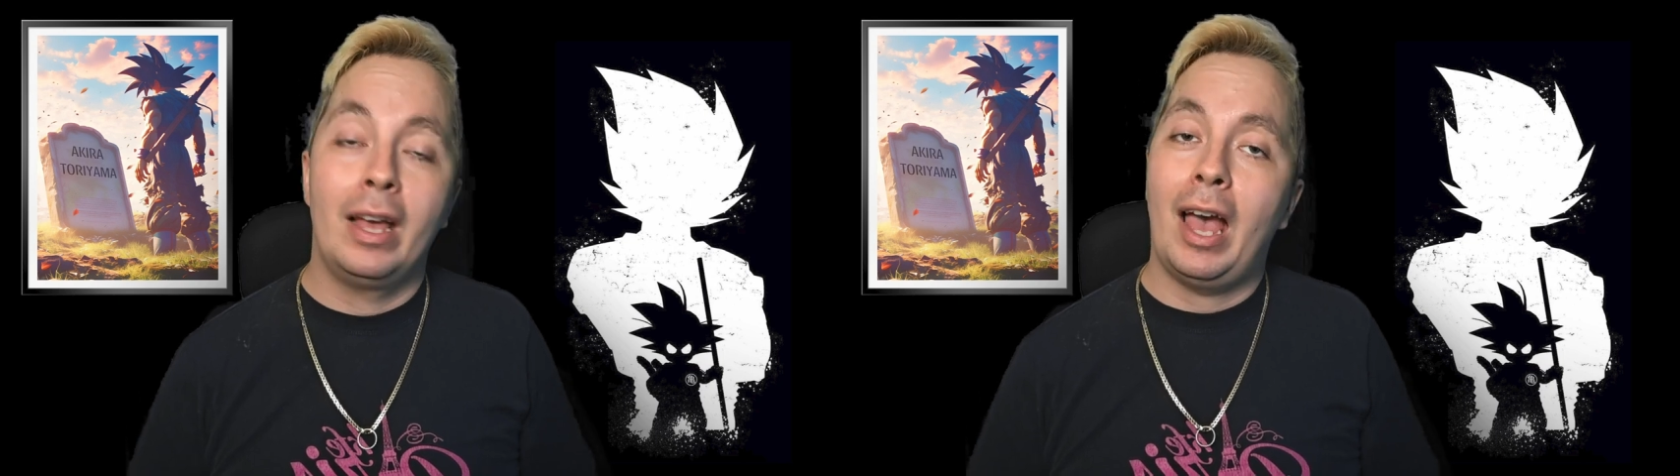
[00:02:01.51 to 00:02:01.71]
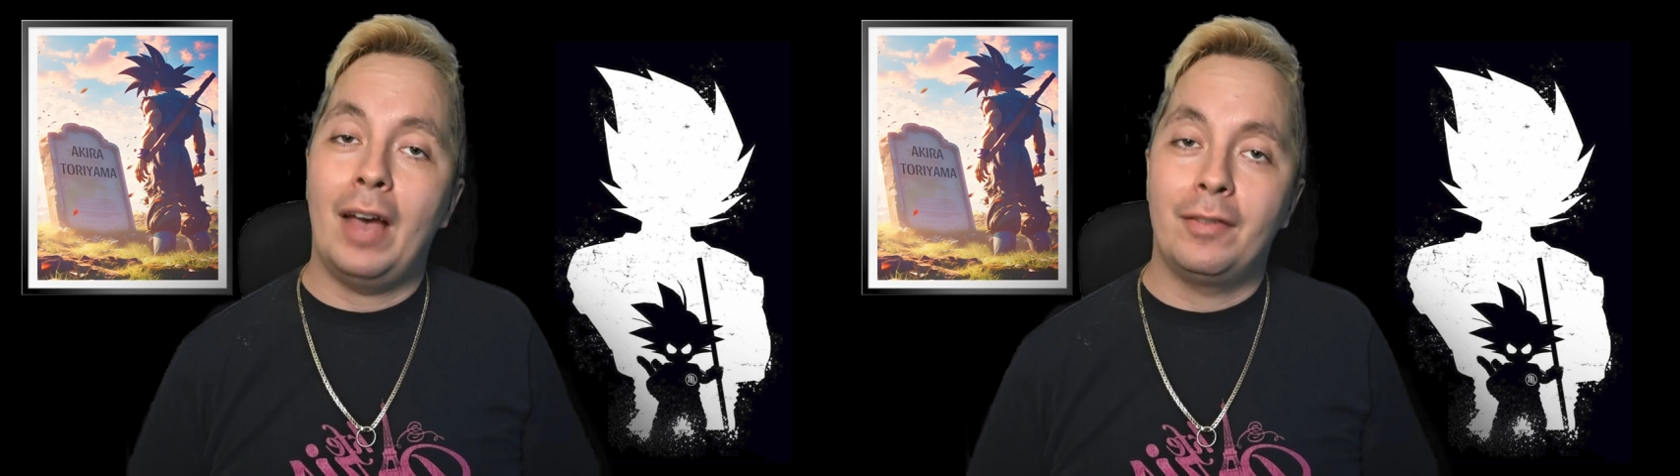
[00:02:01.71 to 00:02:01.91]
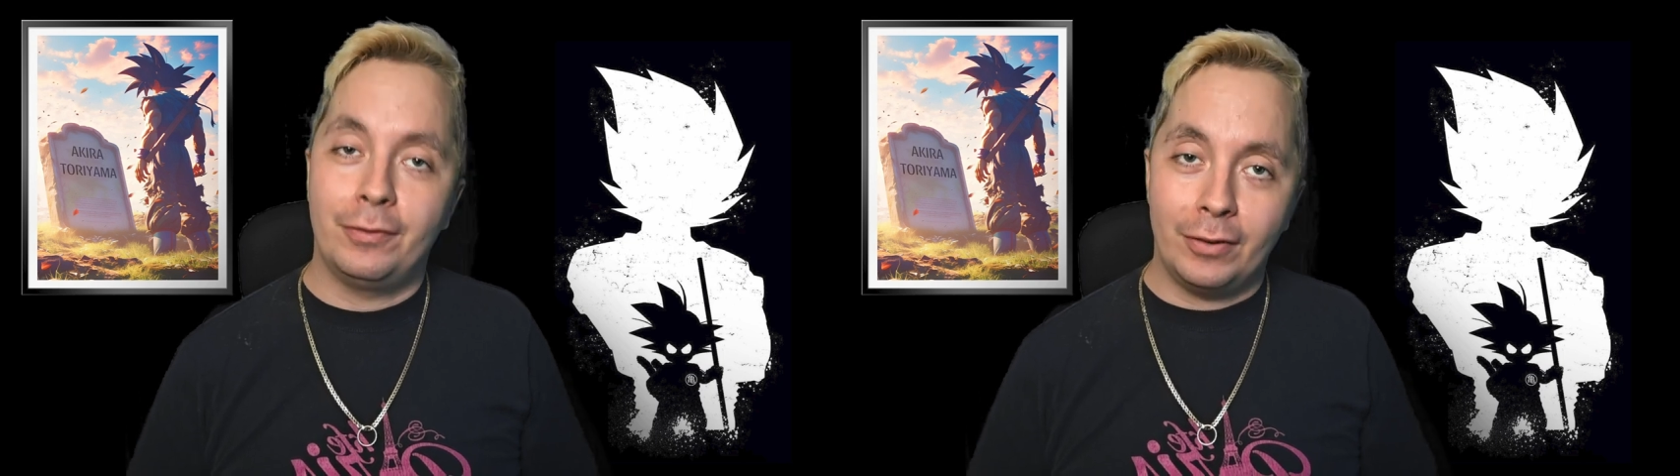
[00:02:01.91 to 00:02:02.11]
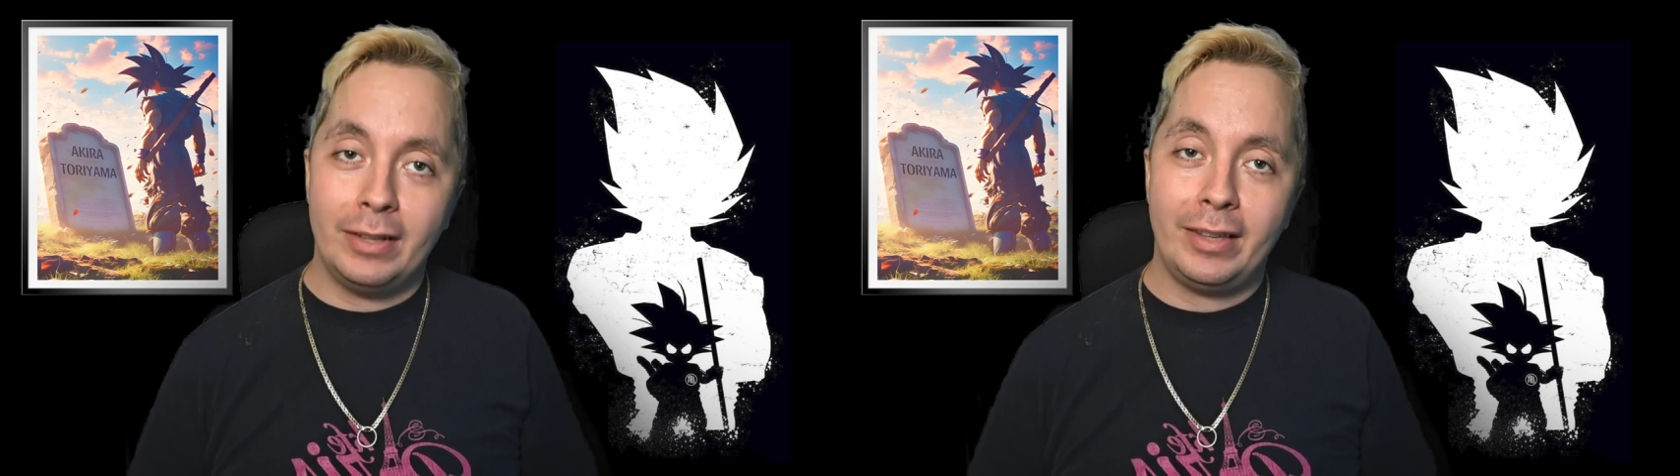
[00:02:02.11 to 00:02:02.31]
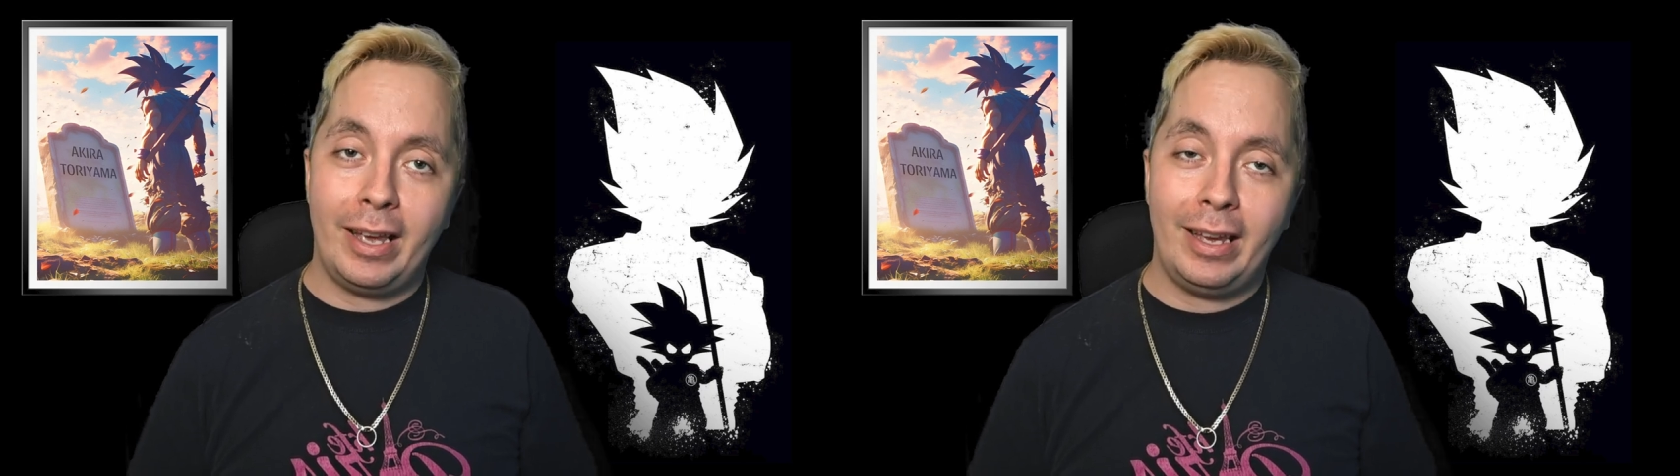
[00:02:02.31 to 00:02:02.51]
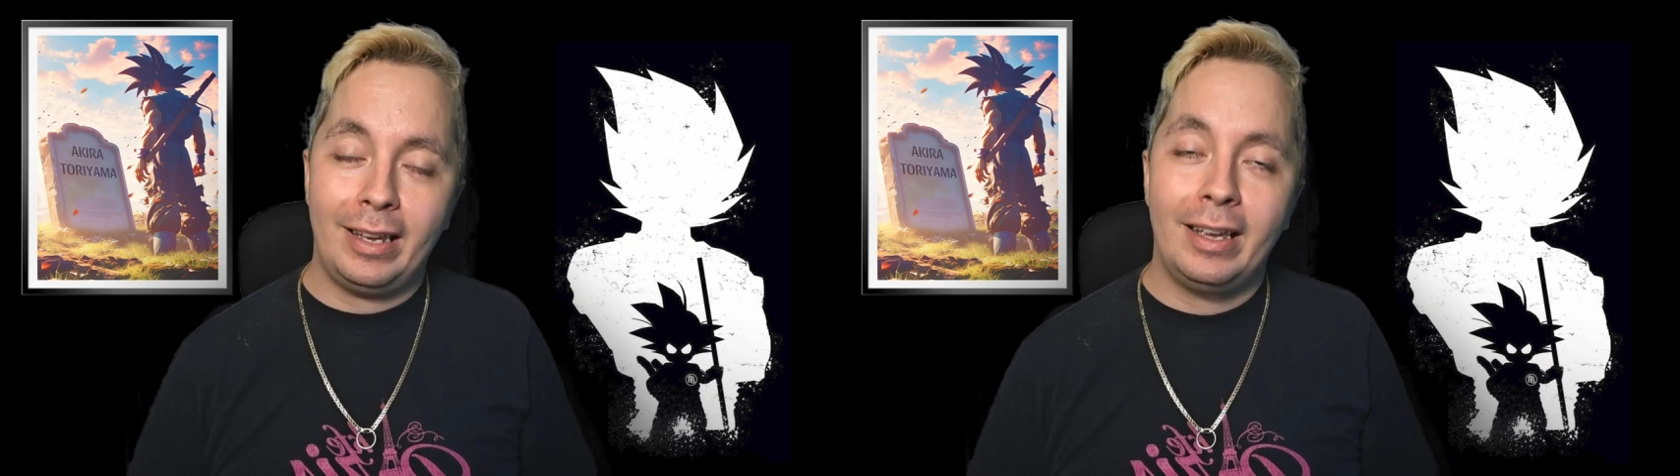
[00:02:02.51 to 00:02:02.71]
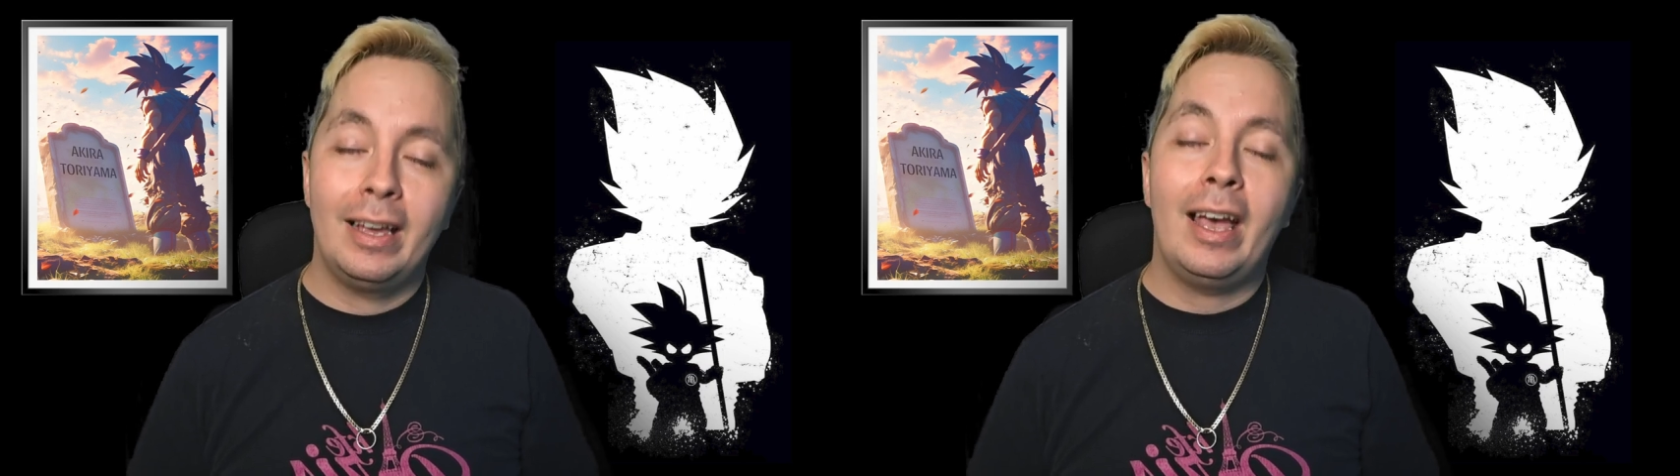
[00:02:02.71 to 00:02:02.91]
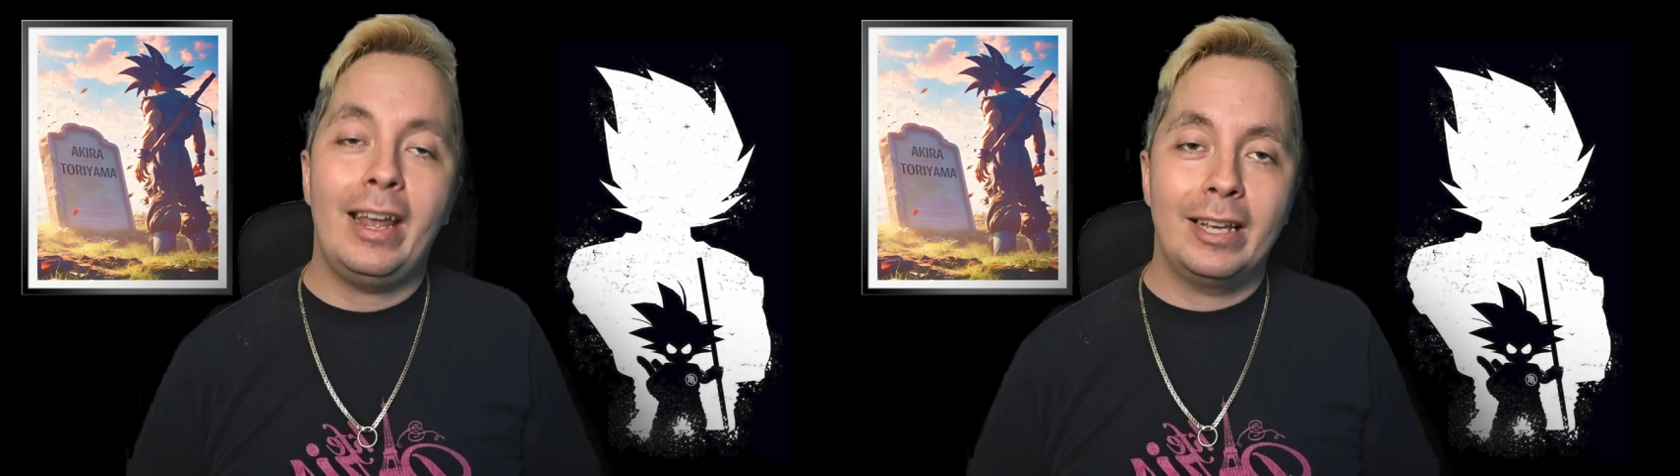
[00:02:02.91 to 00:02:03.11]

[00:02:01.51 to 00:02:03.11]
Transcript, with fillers: Have a fun day and